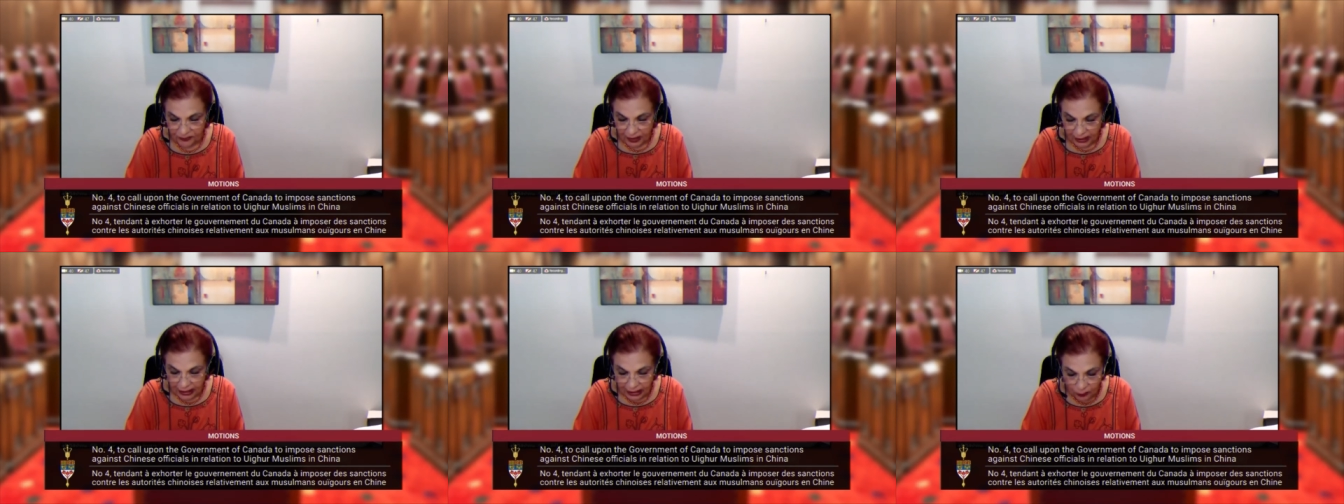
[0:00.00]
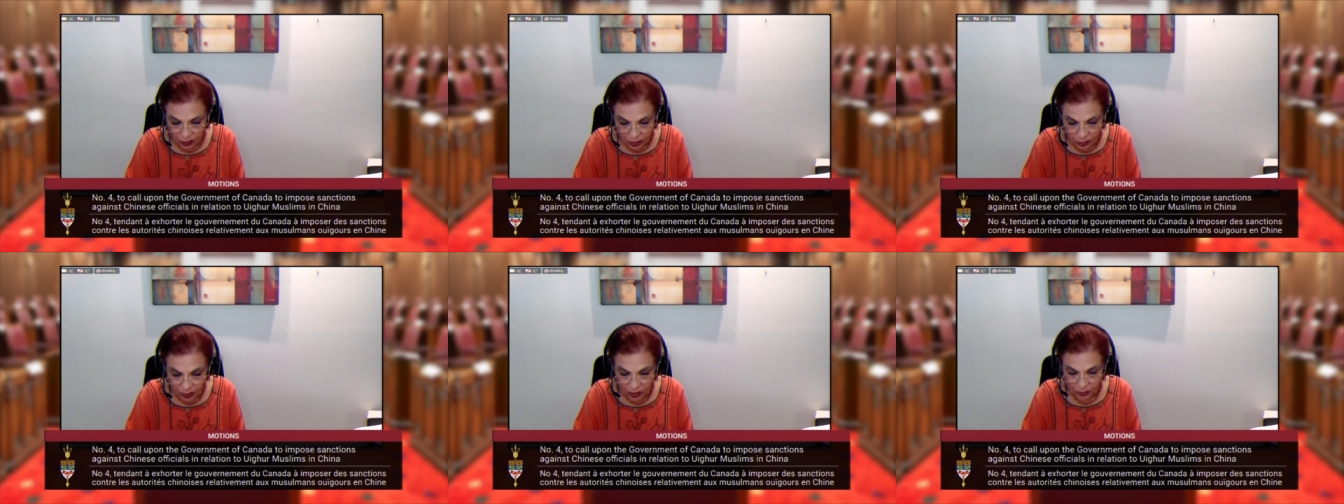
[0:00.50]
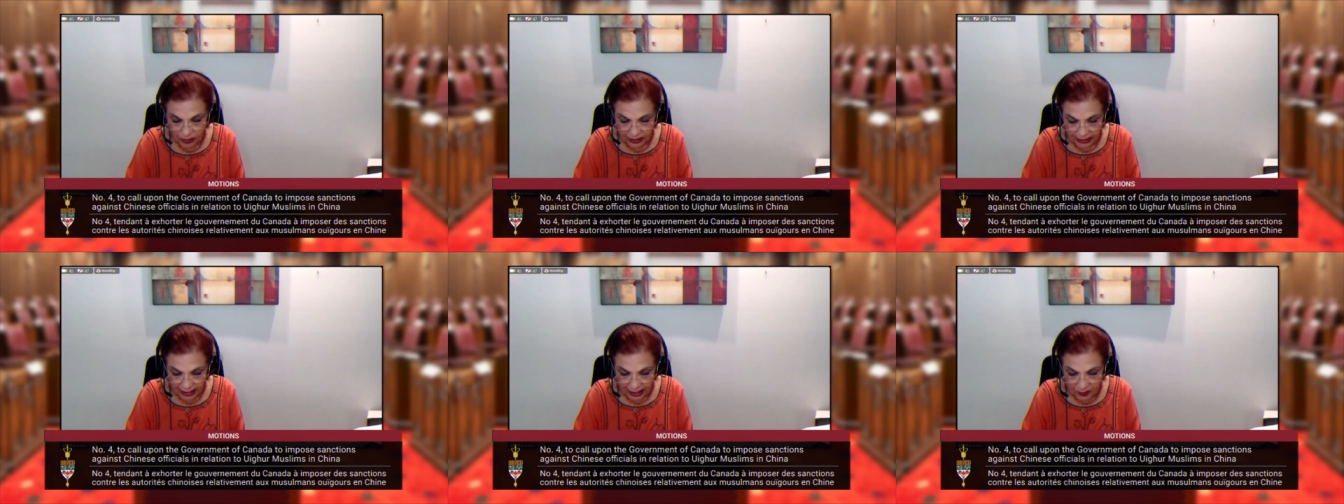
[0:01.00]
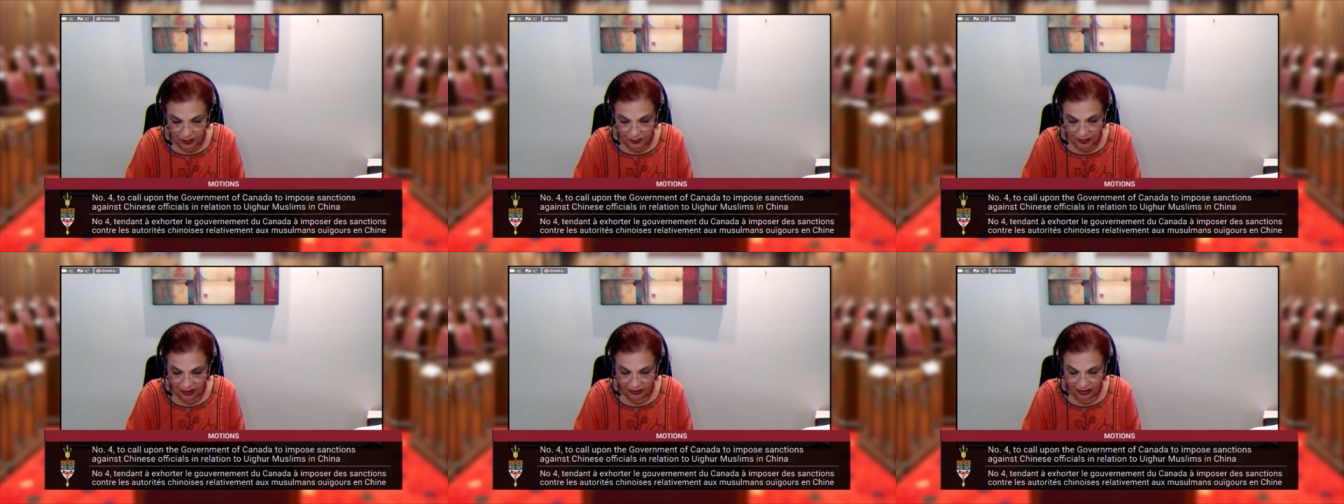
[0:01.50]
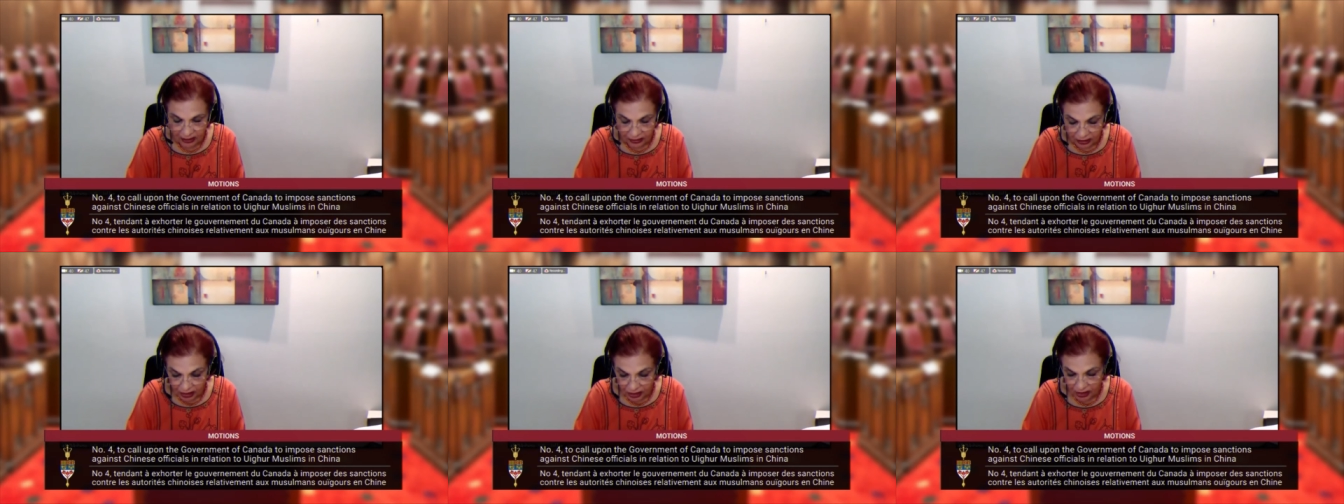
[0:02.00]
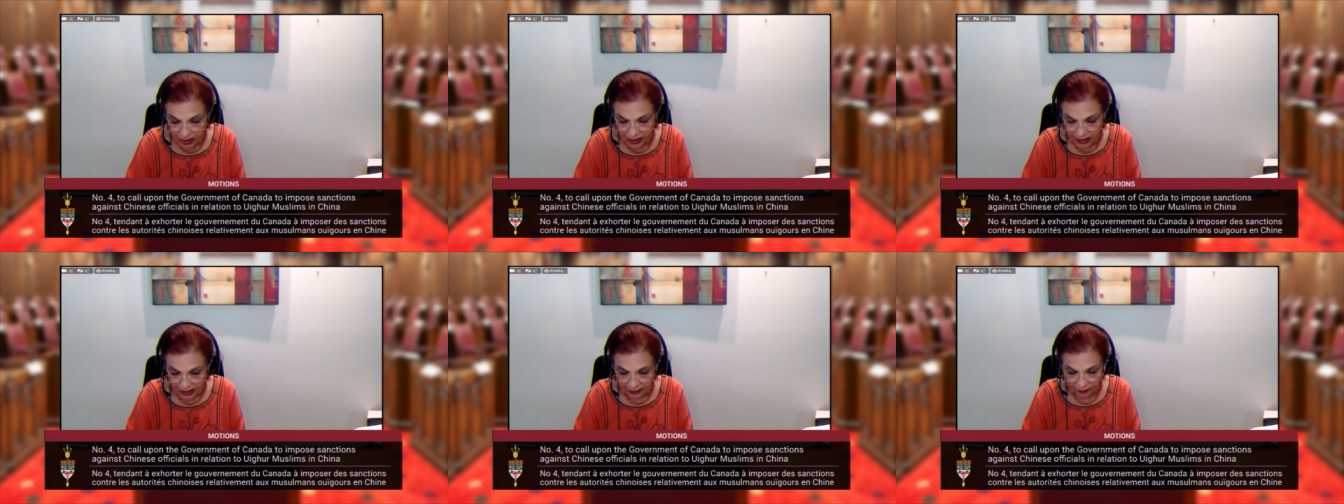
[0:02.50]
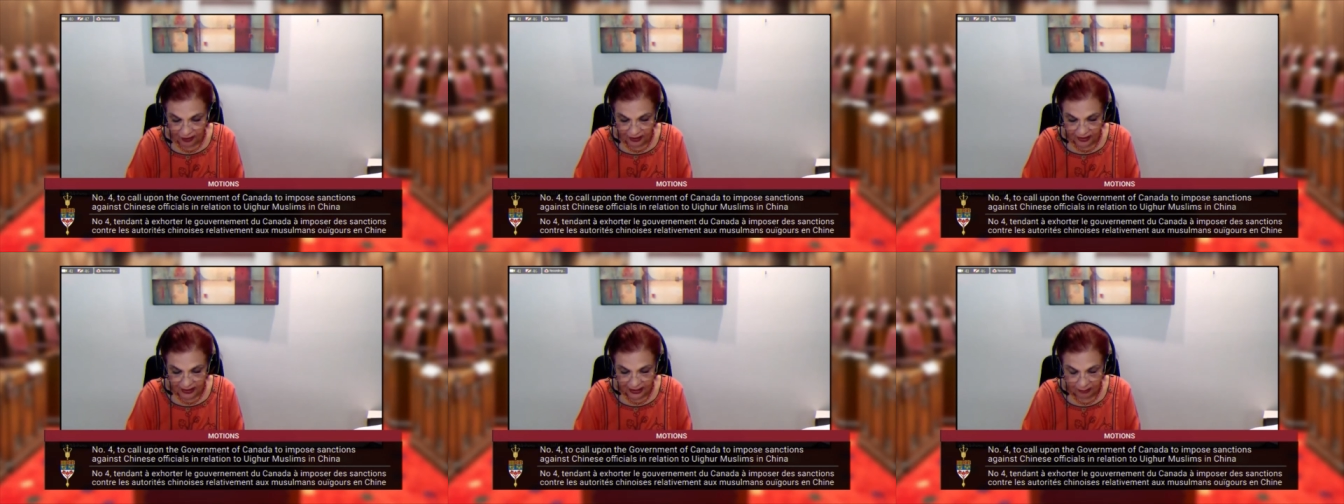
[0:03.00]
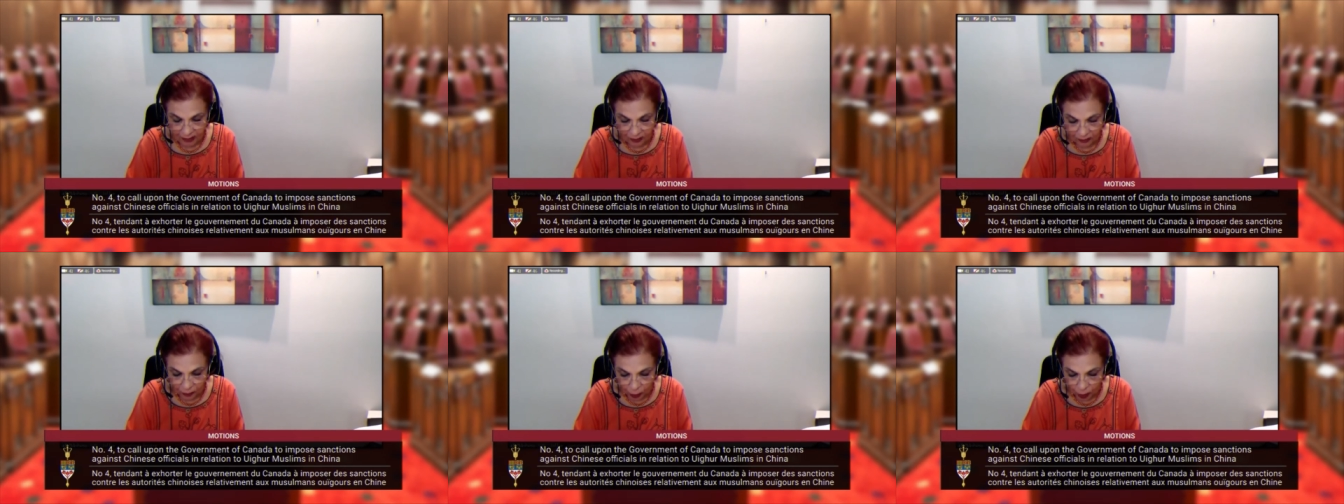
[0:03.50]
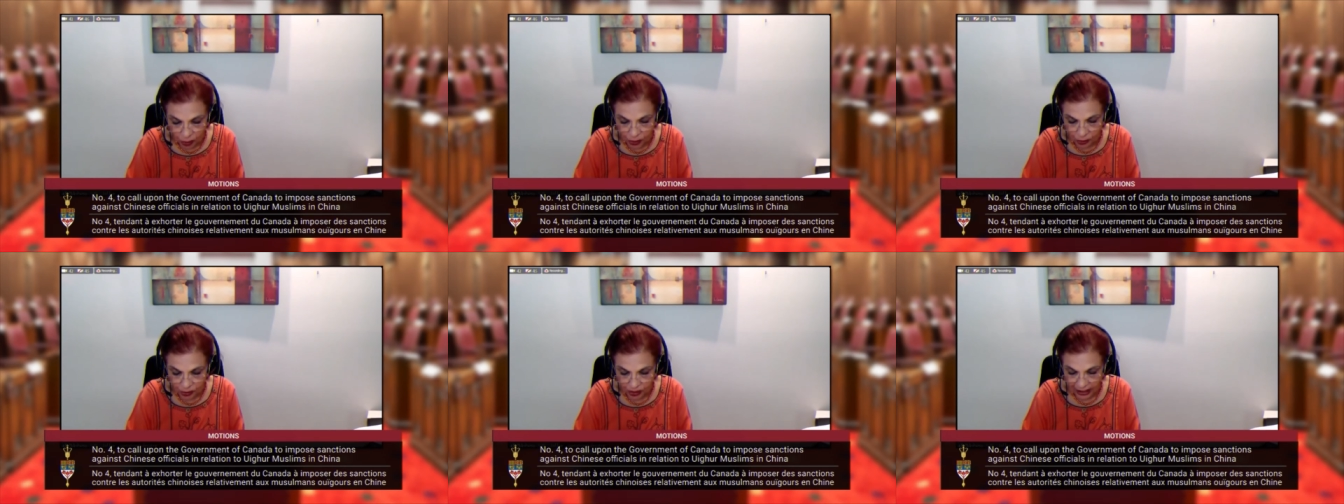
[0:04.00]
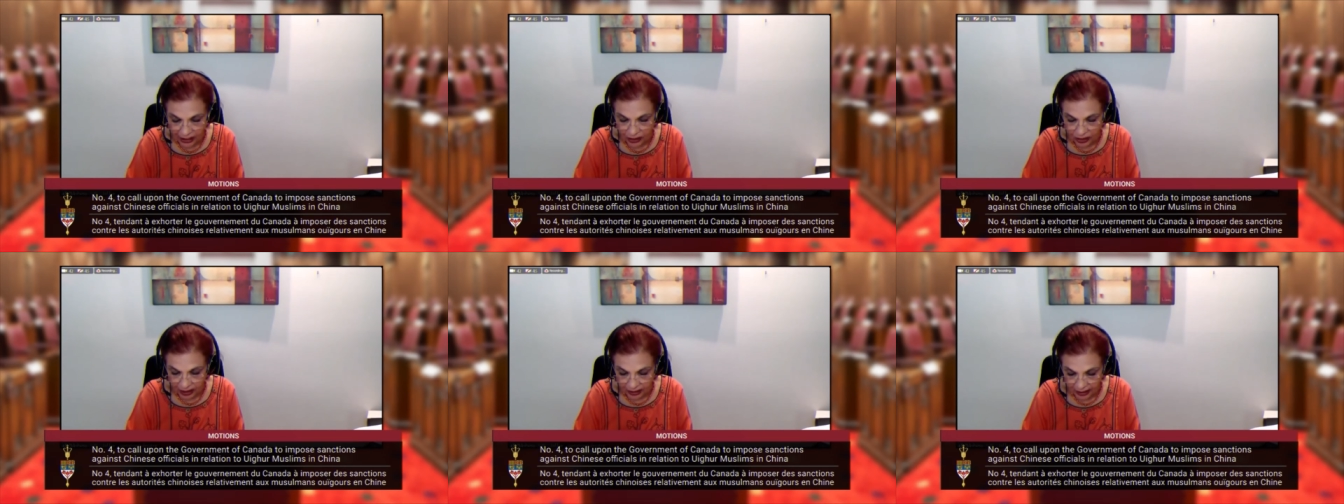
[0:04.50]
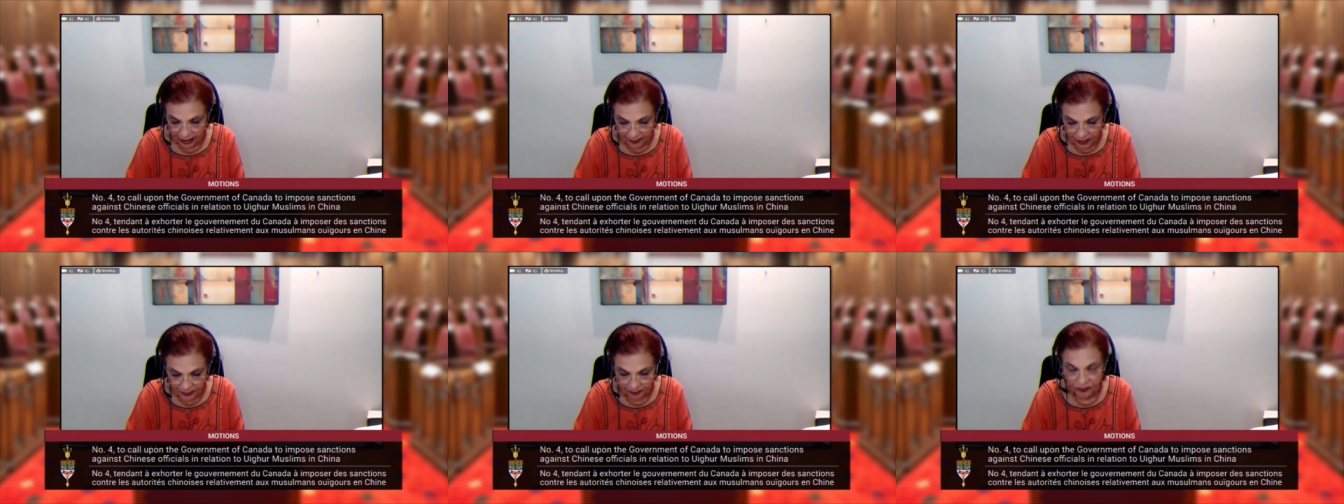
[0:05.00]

Individuals with names bearing religious significance have been forced to change their names.